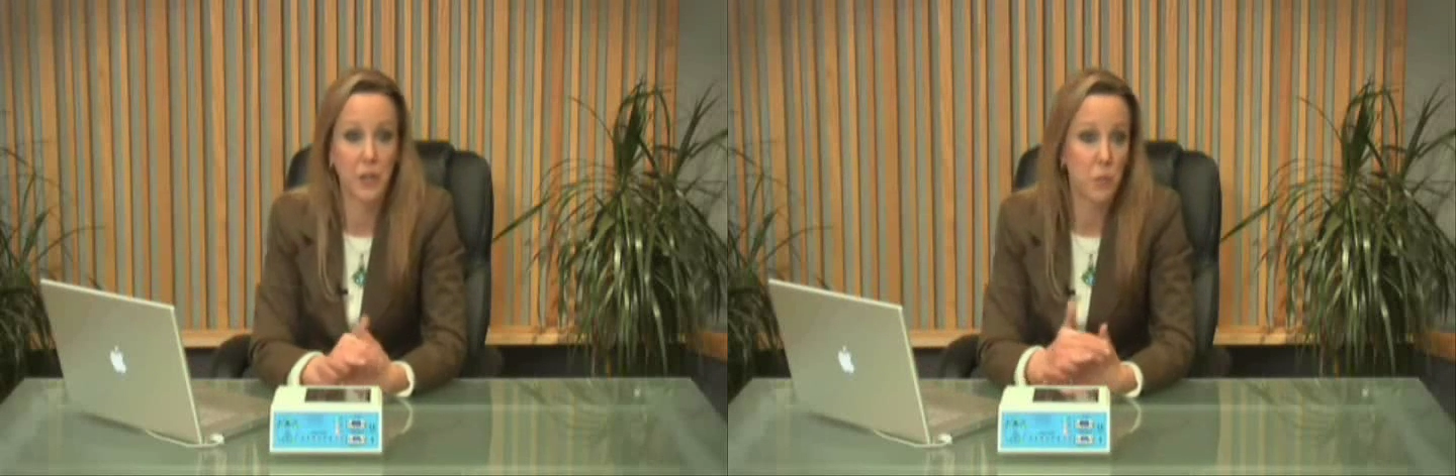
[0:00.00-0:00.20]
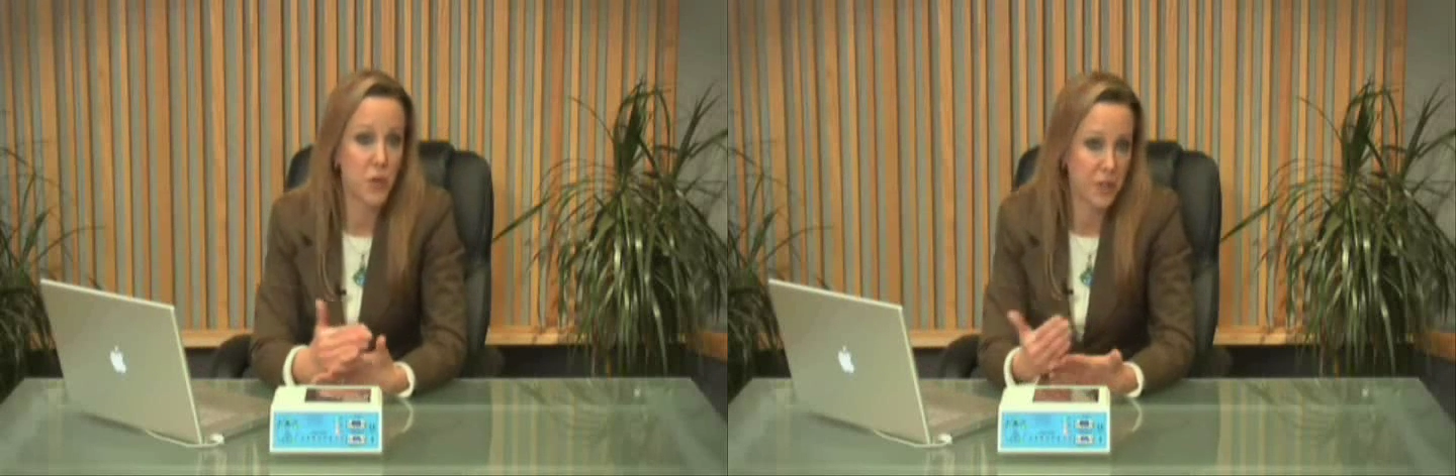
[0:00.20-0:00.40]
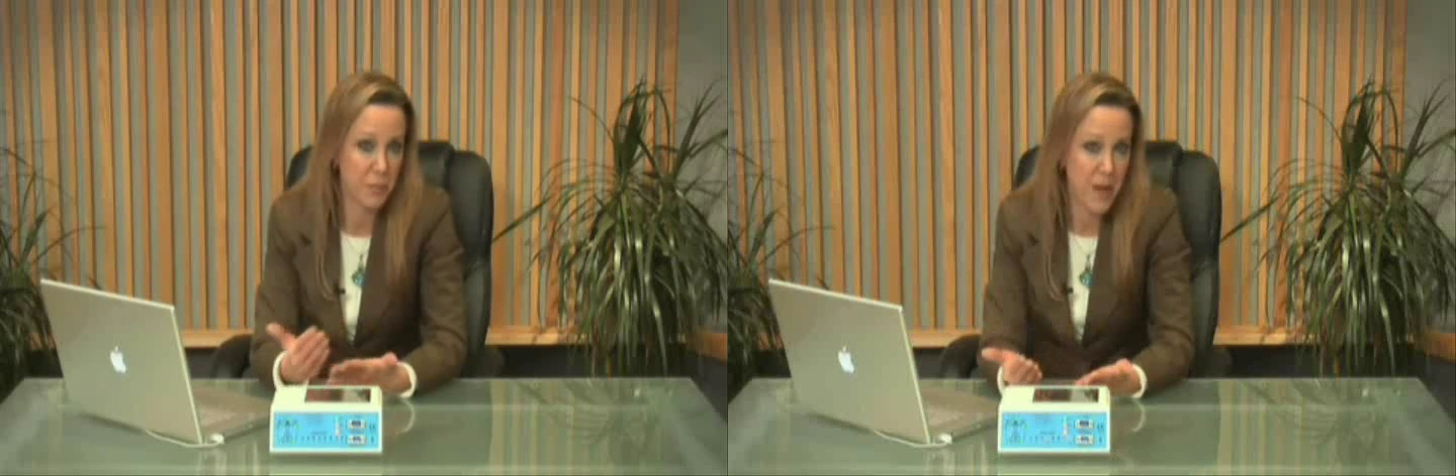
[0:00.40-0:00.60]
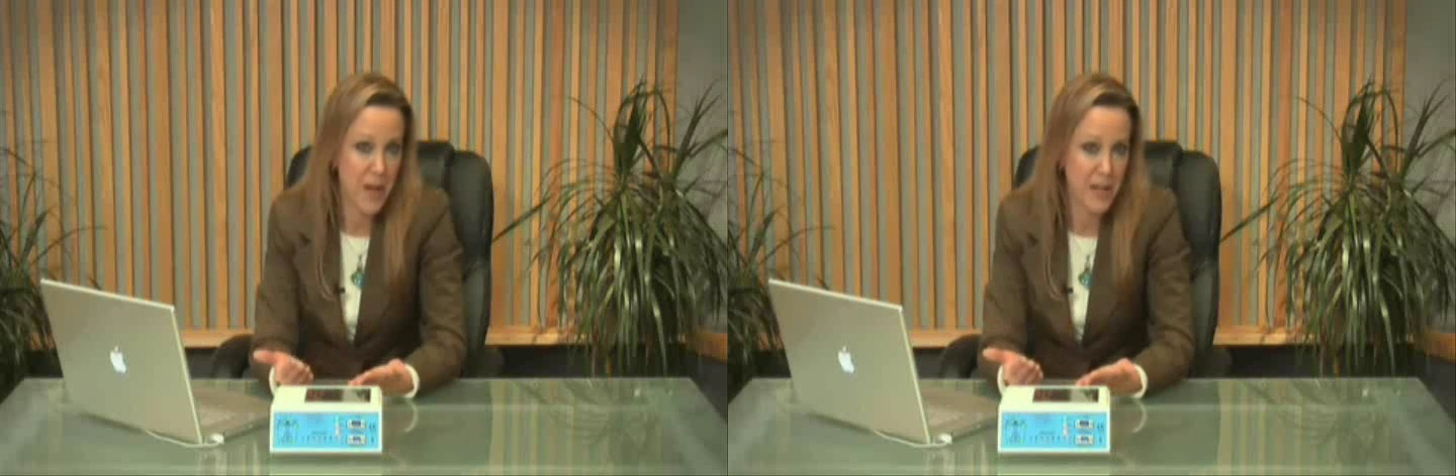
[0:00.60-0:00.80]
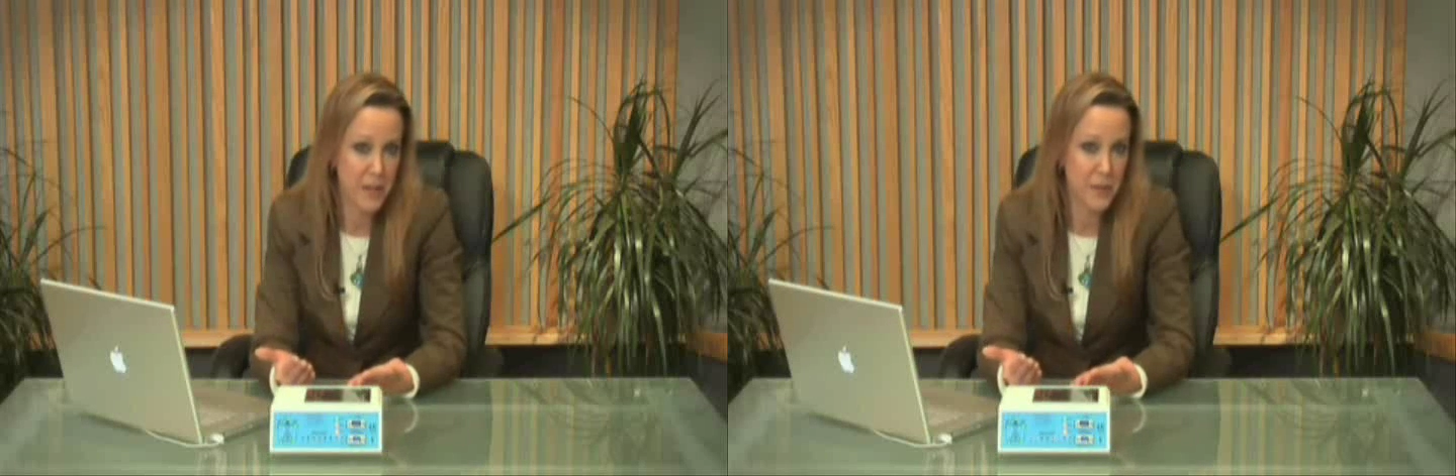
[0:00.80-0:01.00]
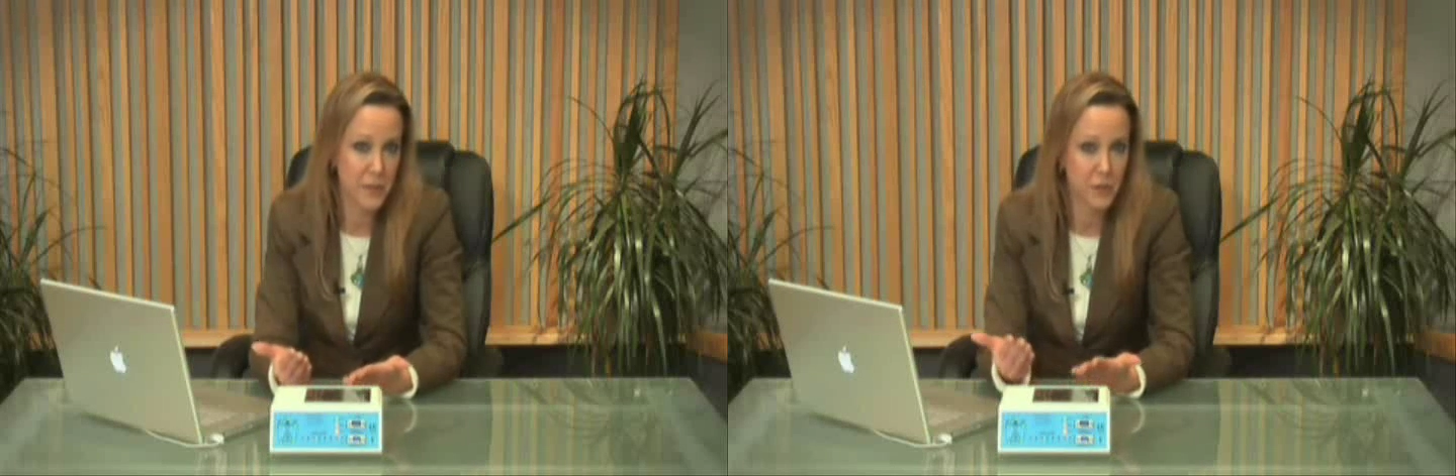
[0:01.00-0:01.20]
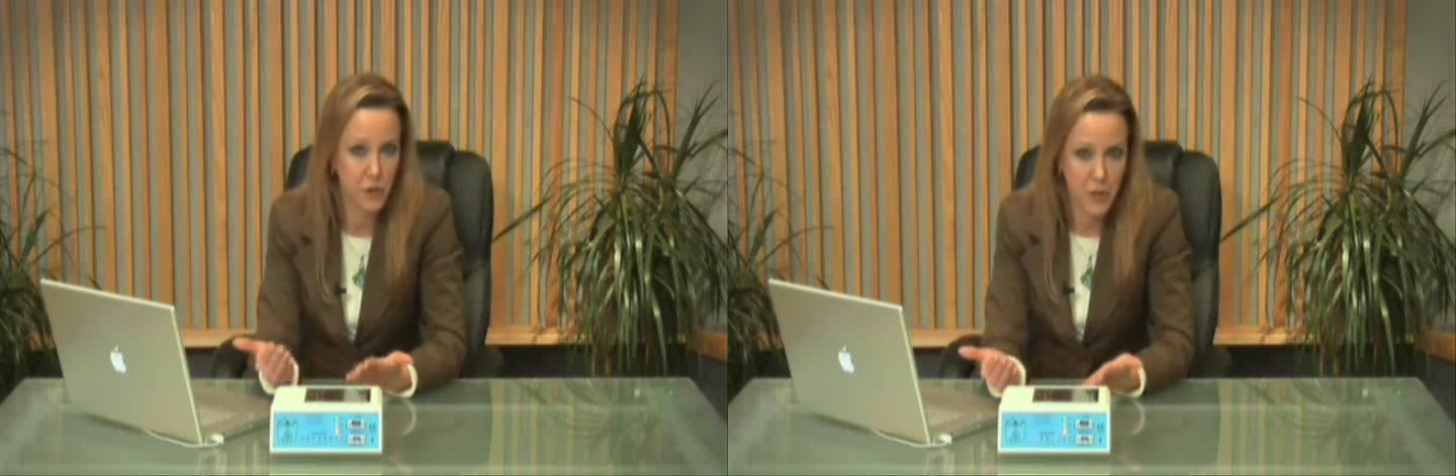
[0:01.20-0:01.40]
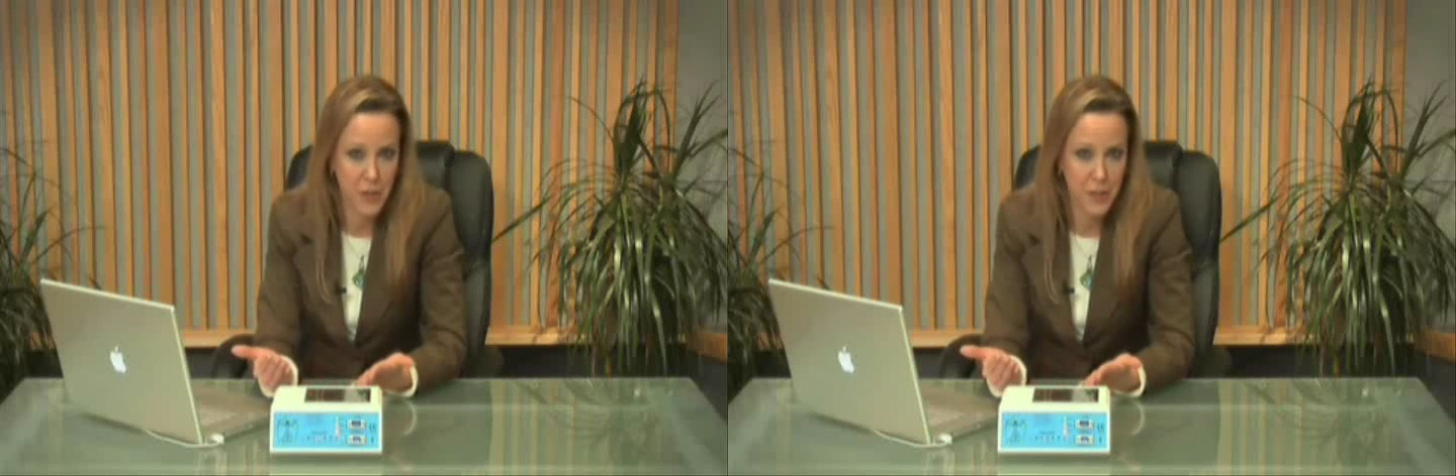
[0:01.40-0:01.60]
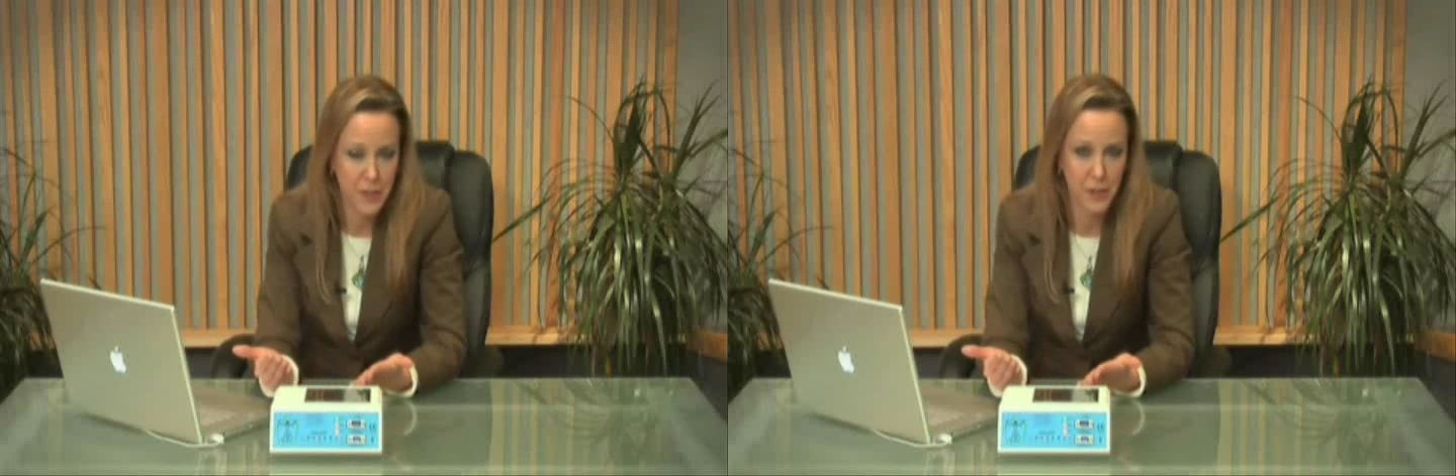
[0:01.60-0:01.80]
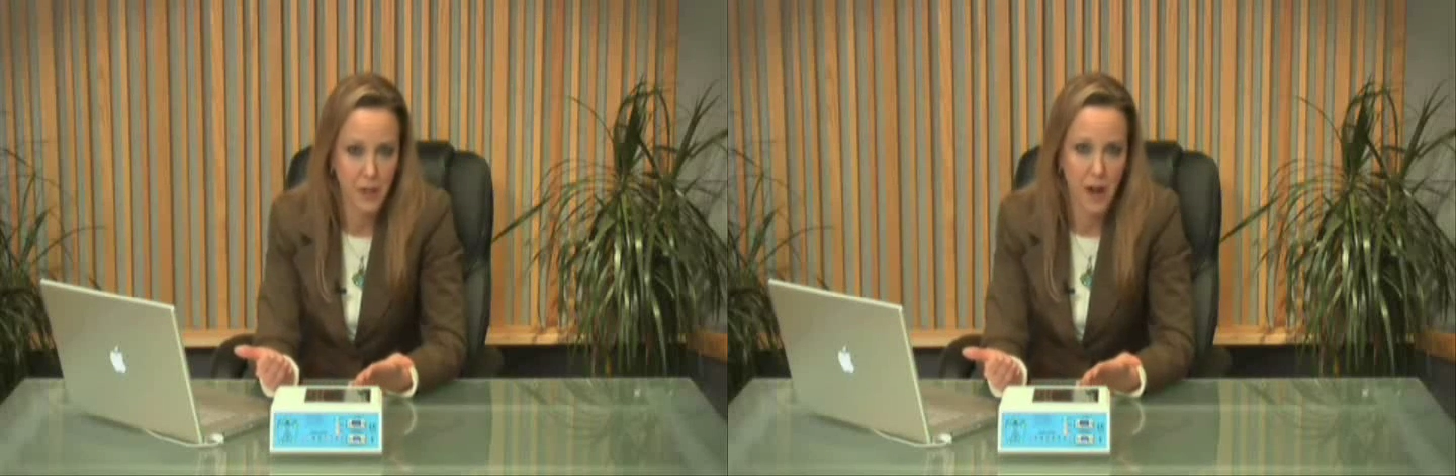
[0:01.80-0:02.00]
unwanted patterns and trends
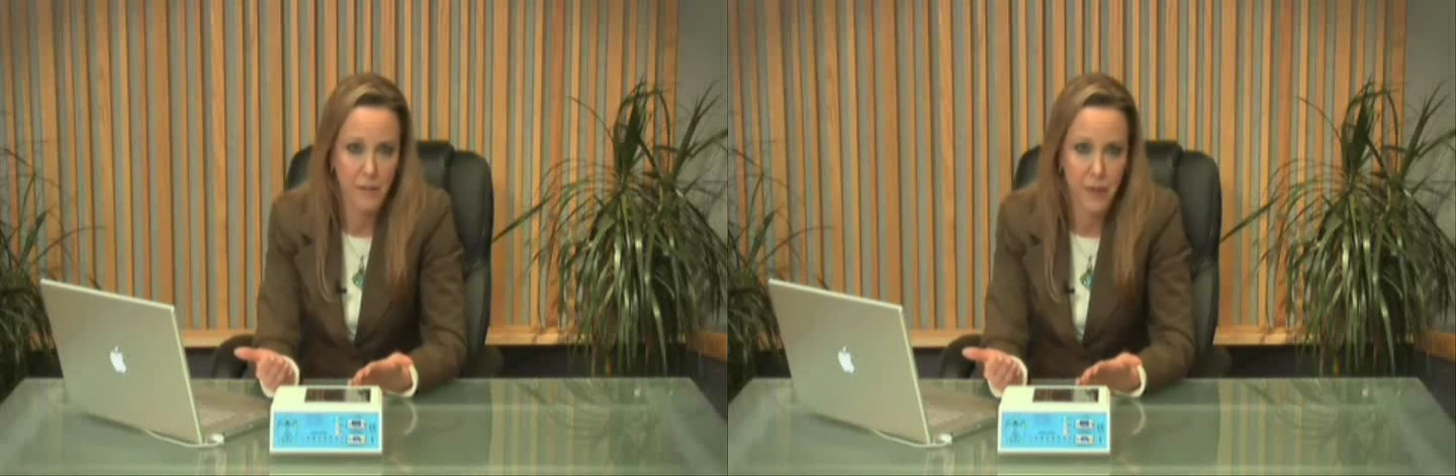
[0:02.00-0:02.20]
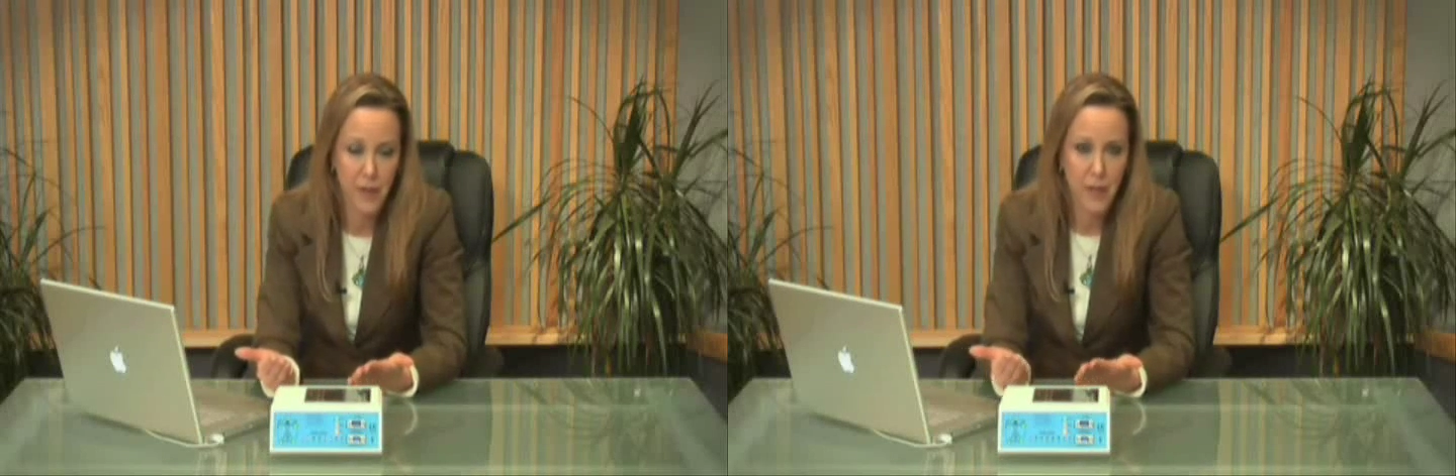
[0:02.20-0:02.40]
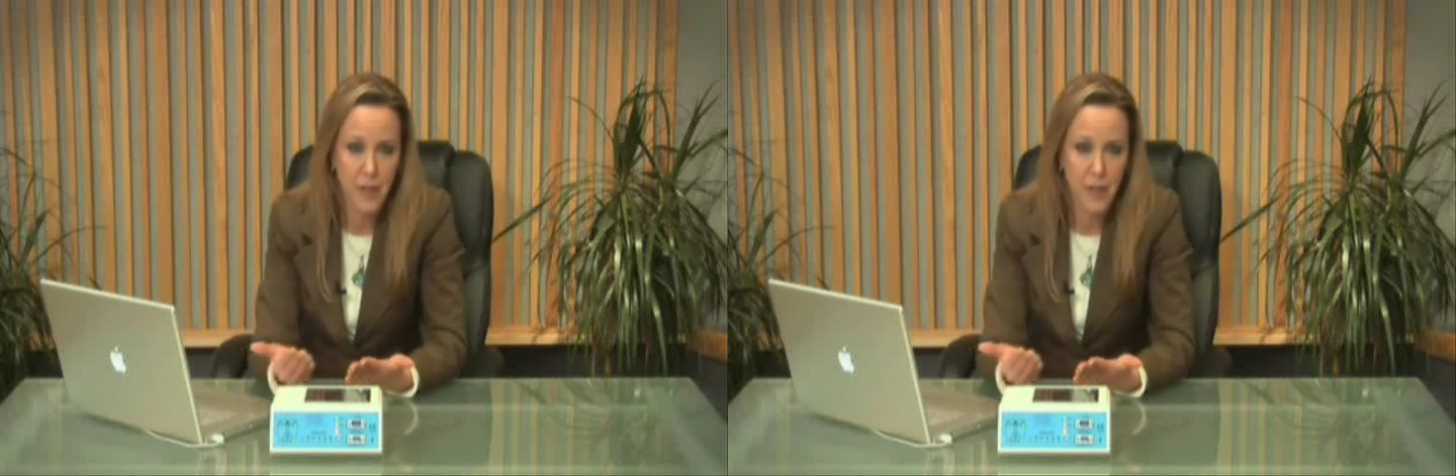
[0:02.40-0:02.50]
in their life.